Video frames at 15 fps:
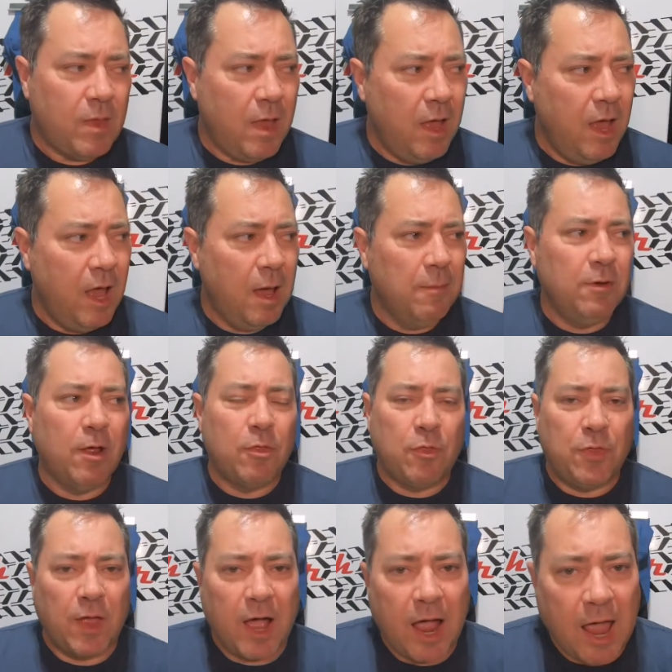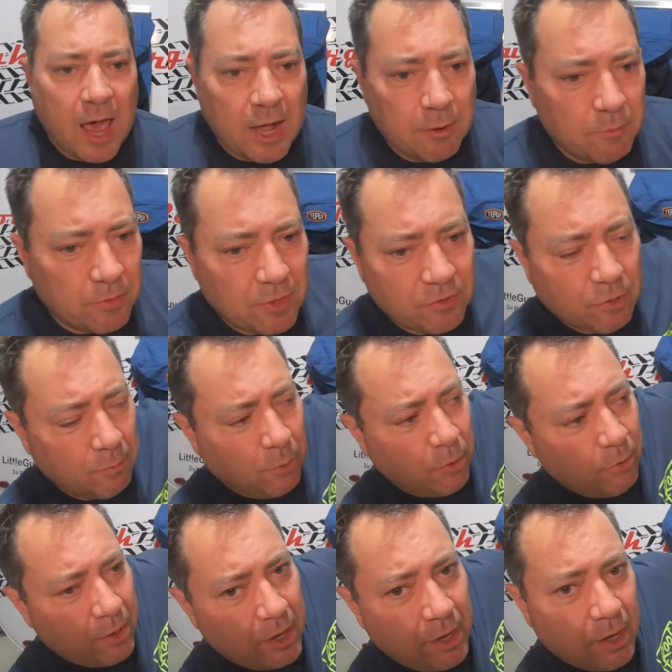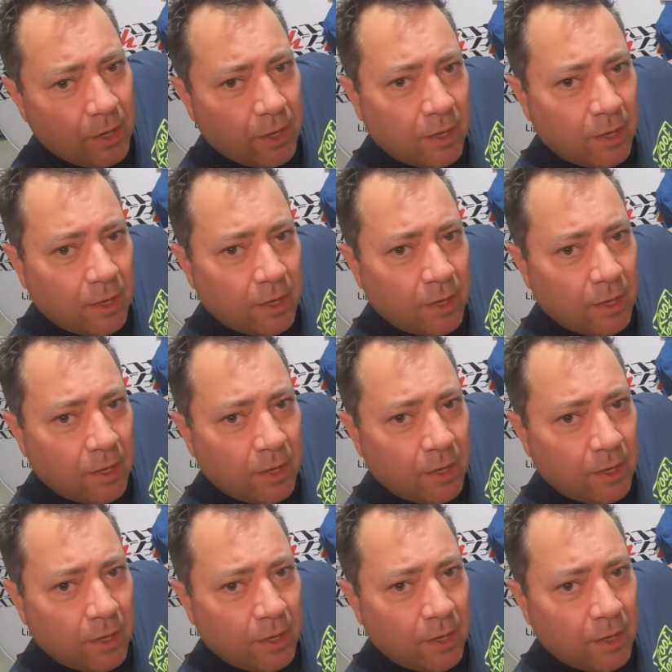Another thing I added were the Tepui